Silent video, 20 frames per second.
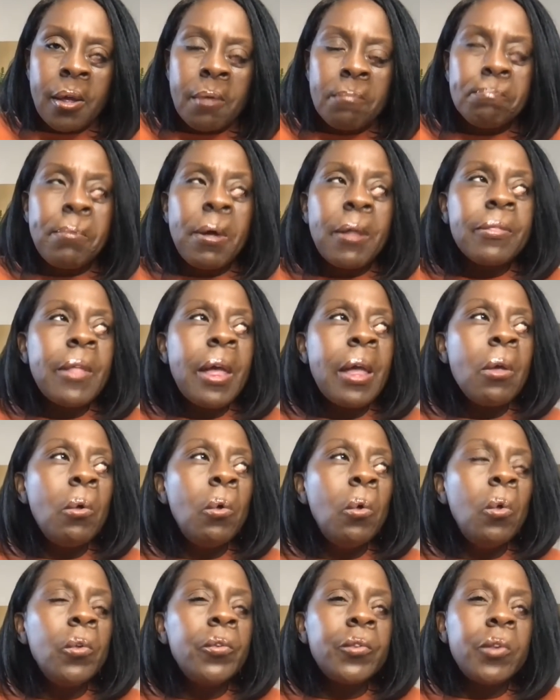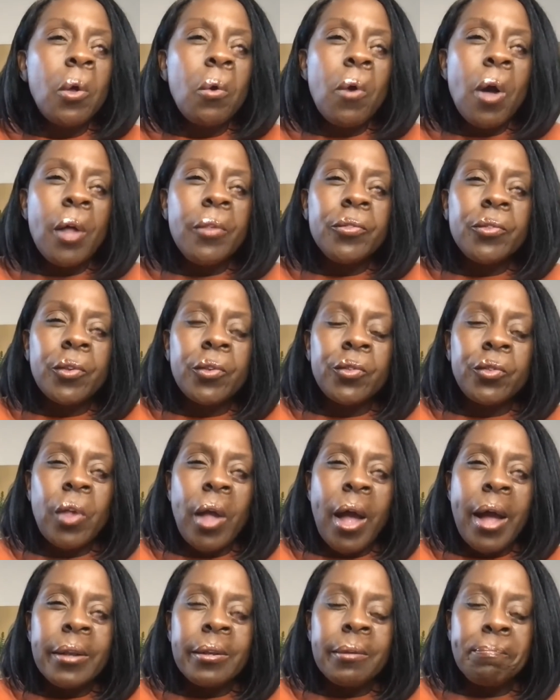but they also
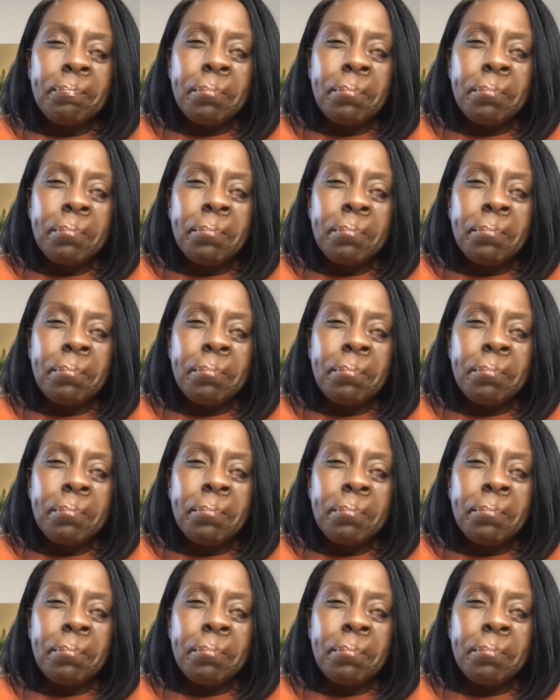understand